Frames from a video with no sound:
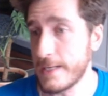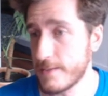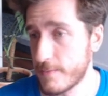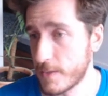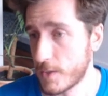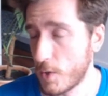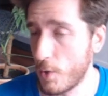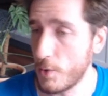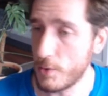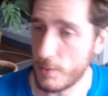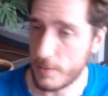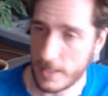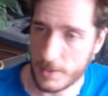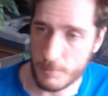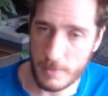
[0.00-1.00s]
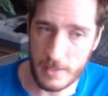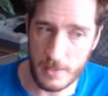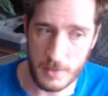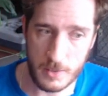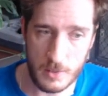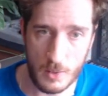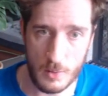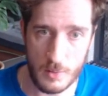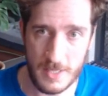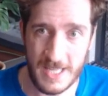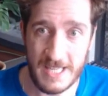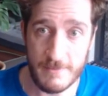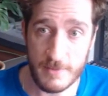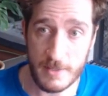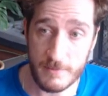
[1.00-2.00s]
of the cone or the other end of the cone,
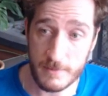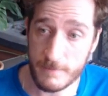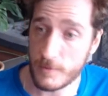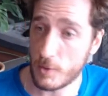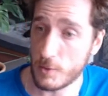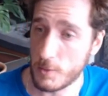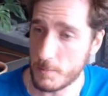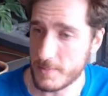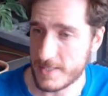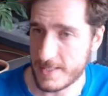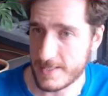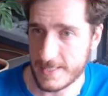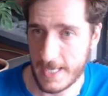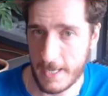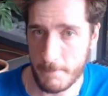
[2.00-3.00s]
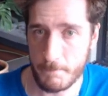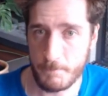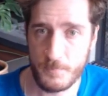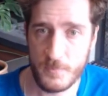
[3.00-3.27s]
even if the volume is the same.